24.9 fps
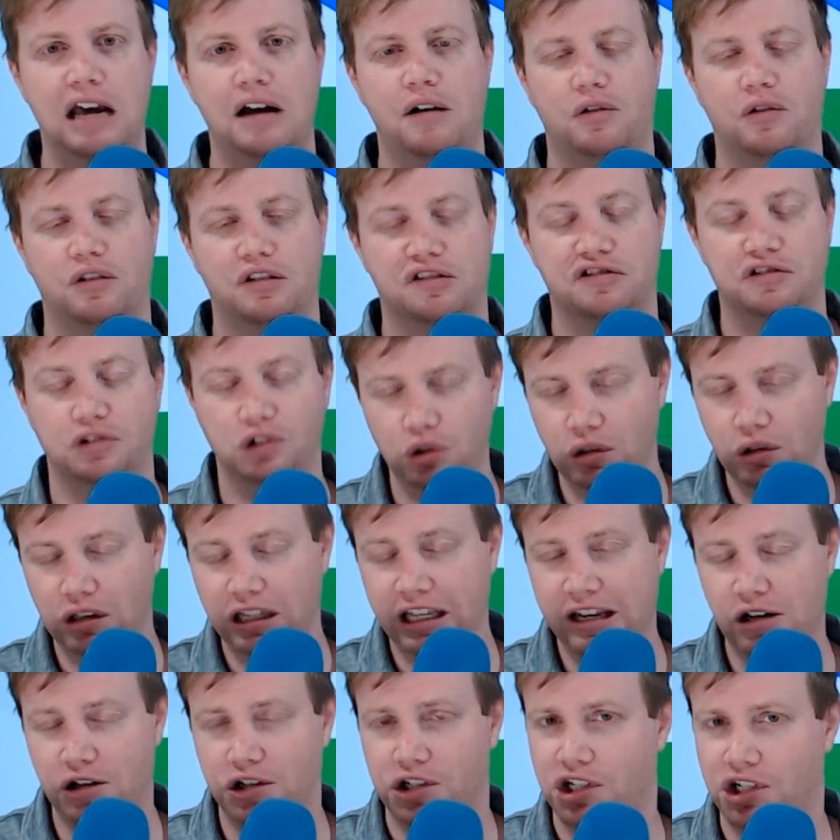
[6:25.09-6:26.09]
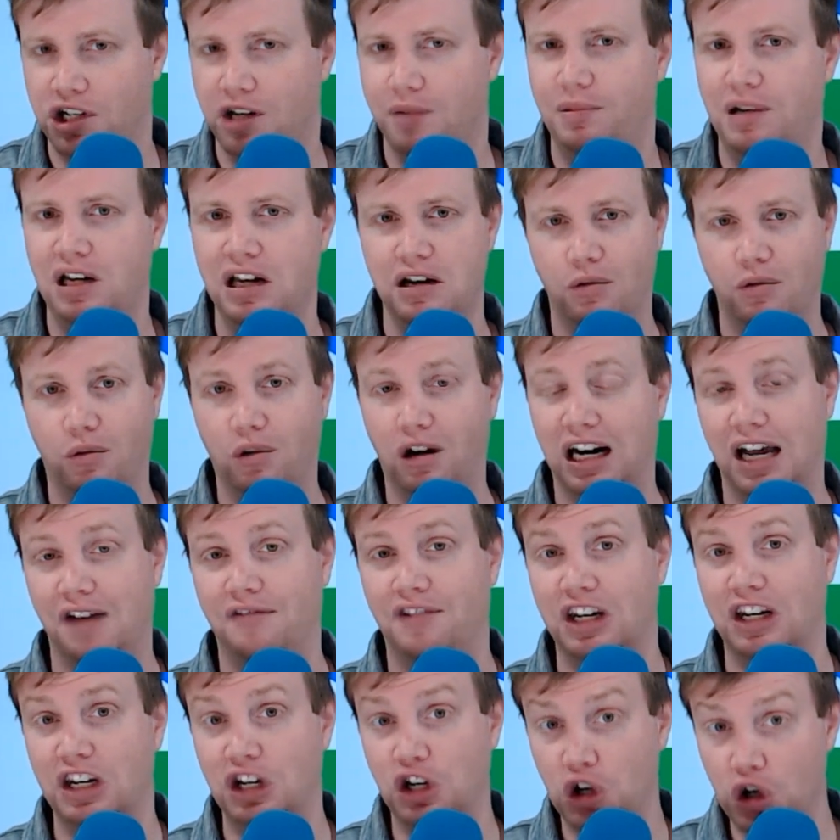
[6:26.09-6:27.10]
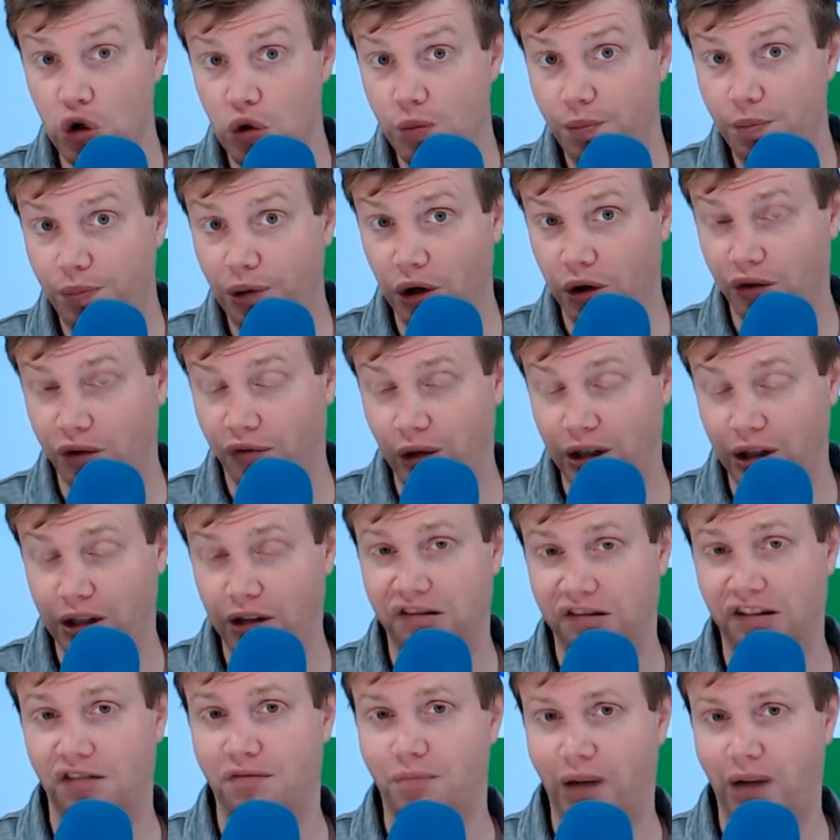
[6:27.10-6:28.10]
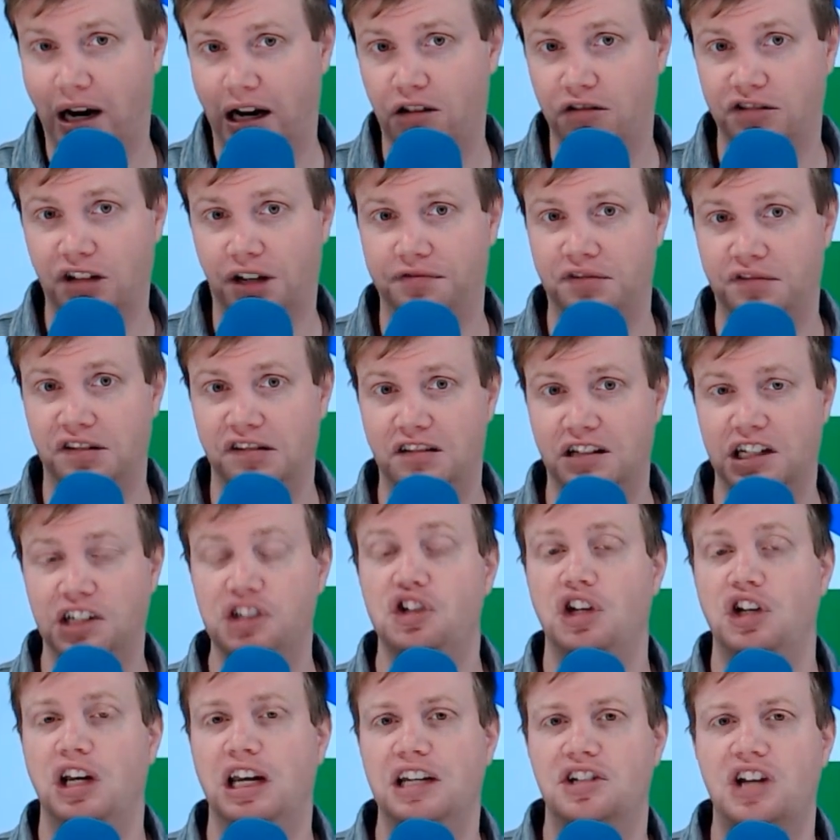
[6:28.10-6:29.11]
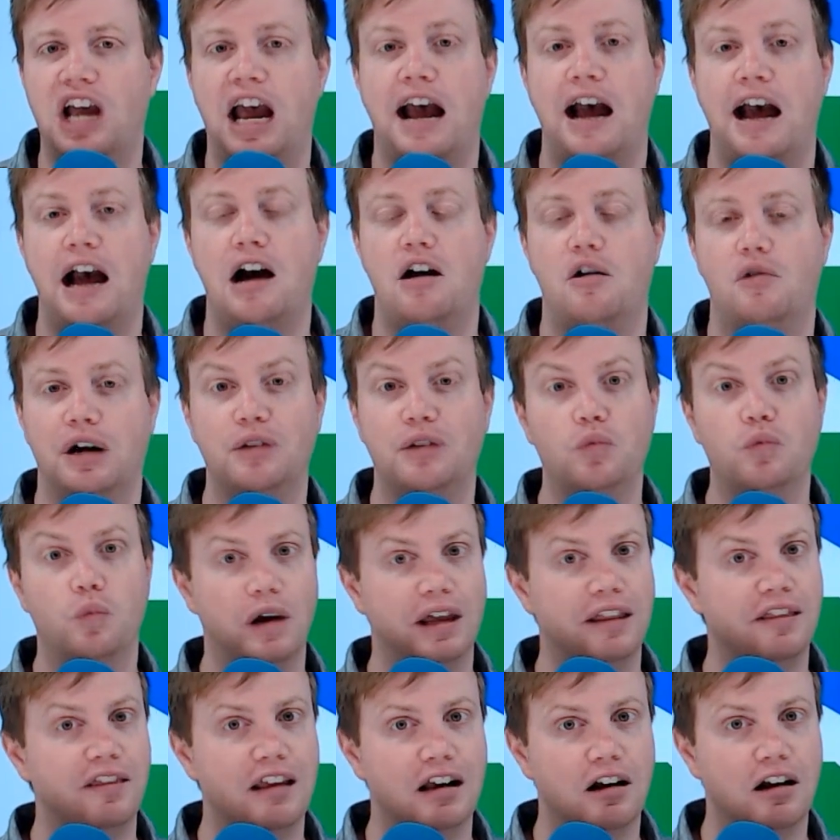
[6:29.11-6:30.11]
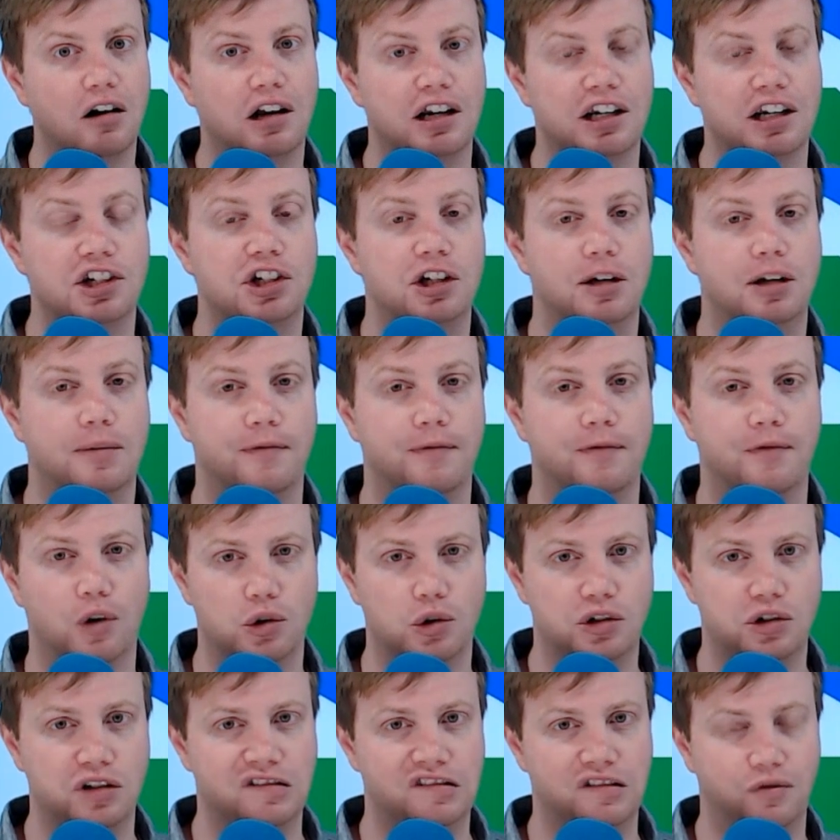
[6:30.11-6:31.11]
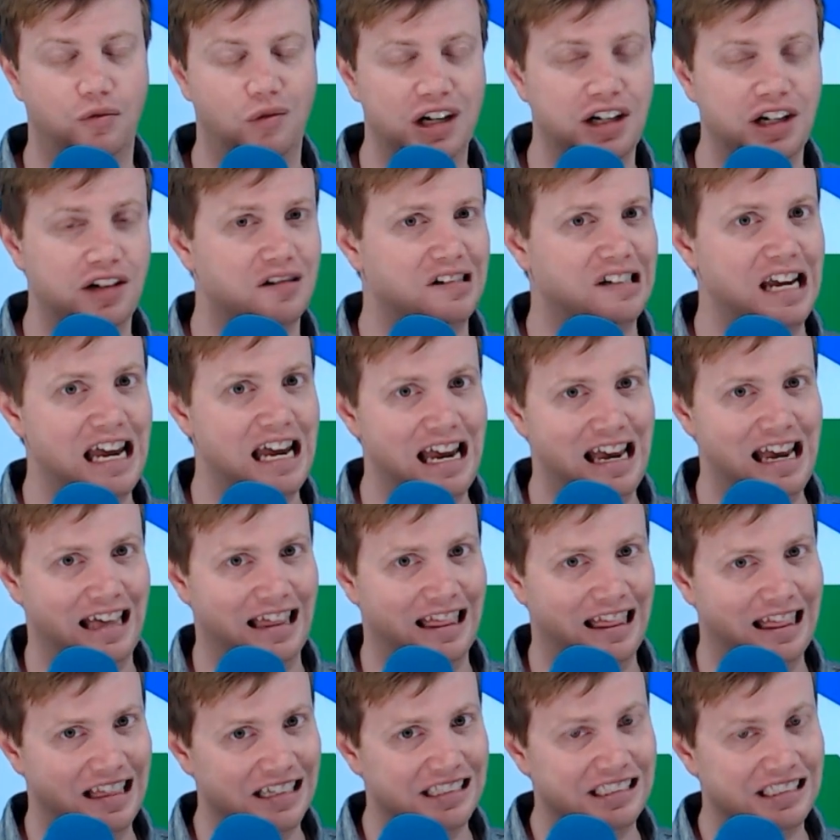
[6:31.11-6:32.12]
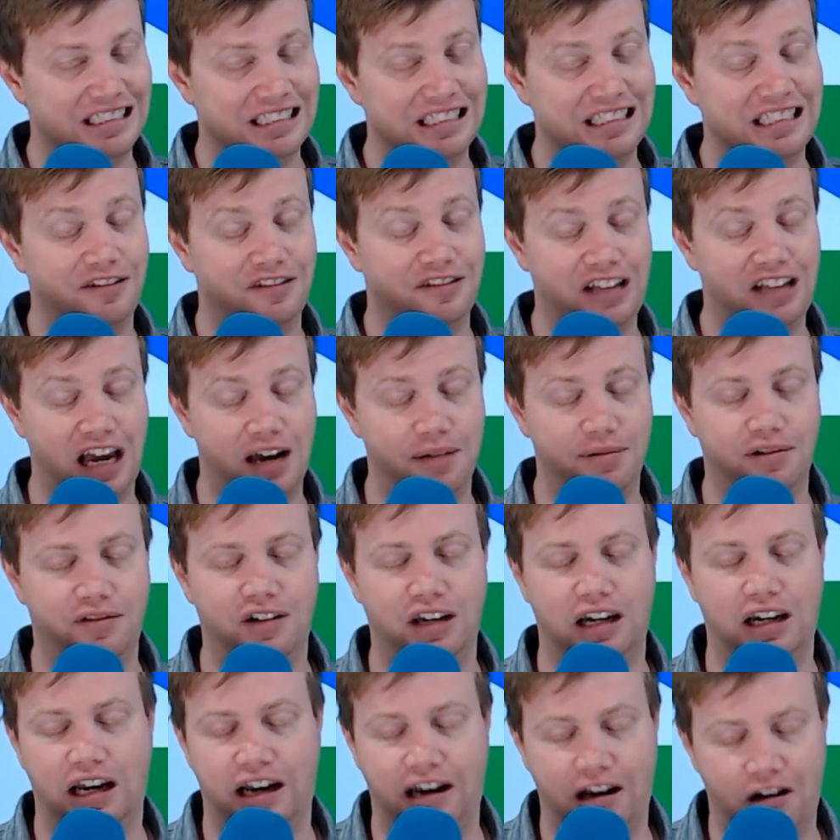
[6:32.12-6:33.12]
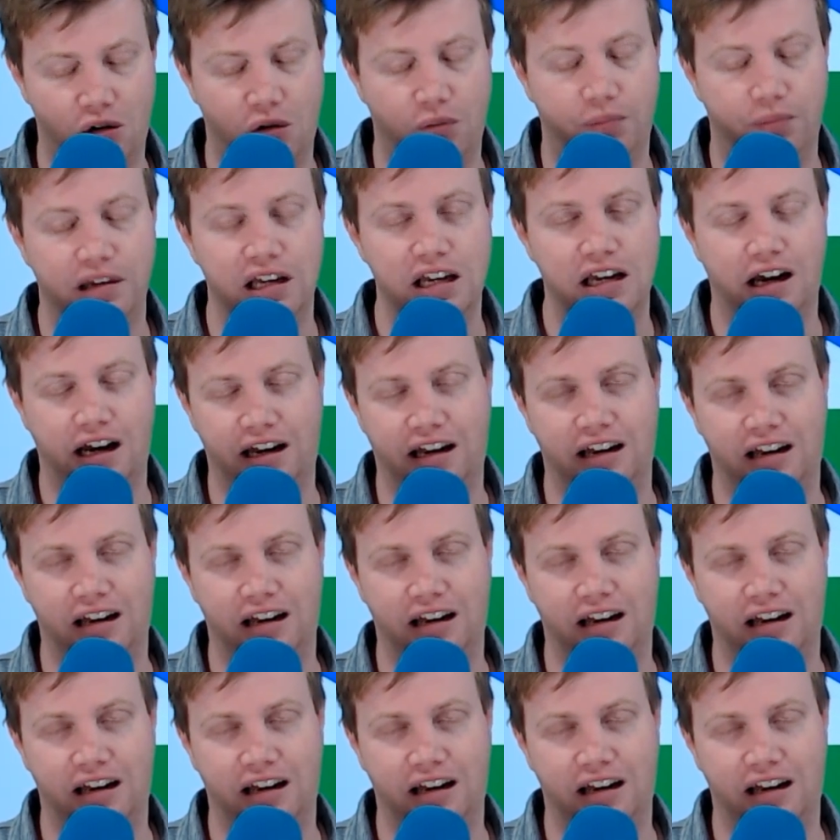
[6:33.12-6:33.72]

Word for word: There's new leadership. We're going to have a new build of Windows. If Microsoft is going to change how and when they are going to ship versions of Windows, this is the type of it I hope. I,